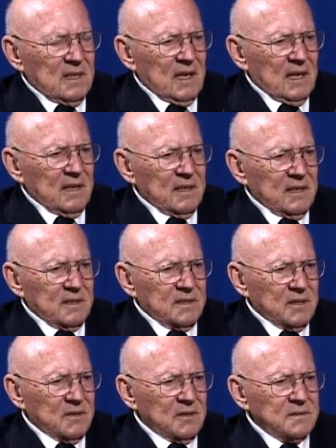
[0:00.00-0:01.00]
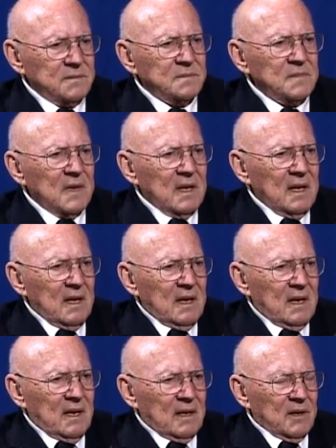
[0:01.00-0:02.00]
And so
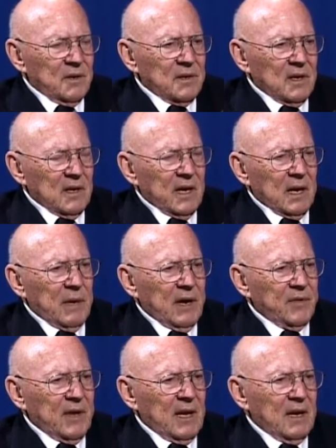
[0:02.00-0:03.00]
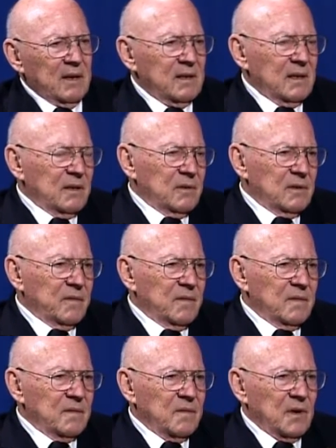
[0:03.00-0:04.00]
I learned a lot about that. And,
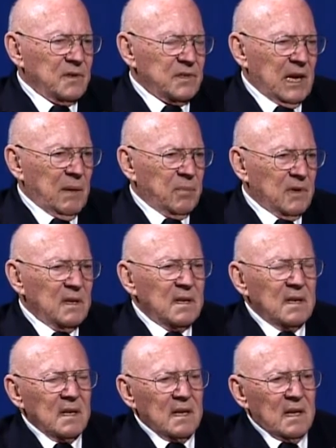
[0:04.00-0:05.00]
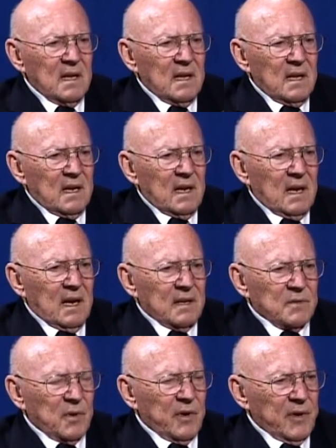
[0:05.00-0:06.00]
for example, as
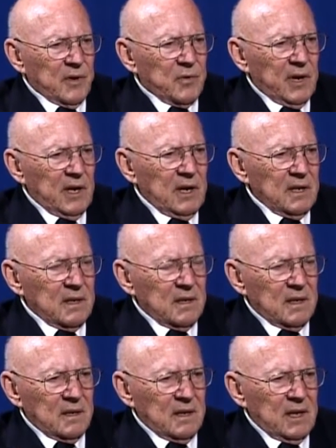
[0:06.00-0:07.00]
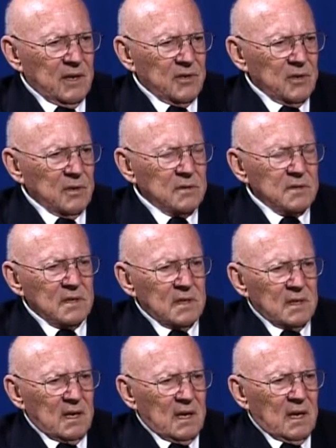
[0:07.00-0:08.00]
one of the training issues,
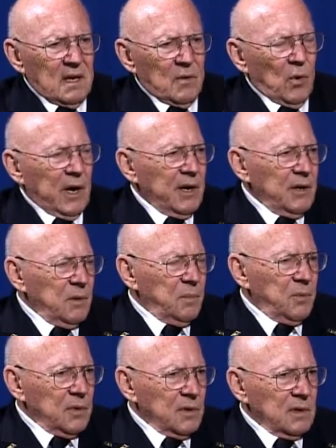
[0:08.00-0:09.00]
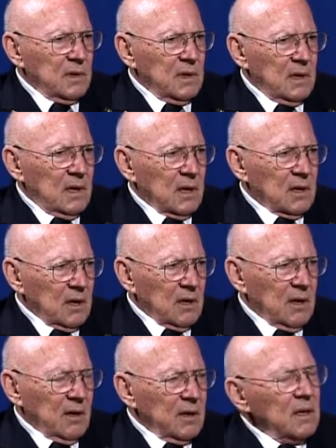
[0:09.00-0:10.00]
why do you put a
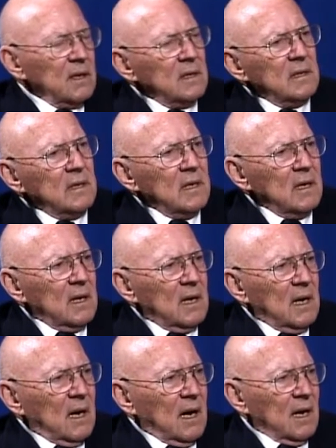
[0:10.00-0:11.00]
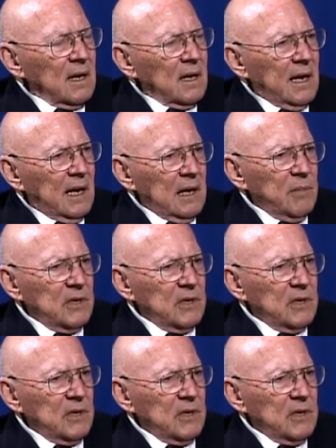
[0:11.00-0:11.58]
guard on an enemy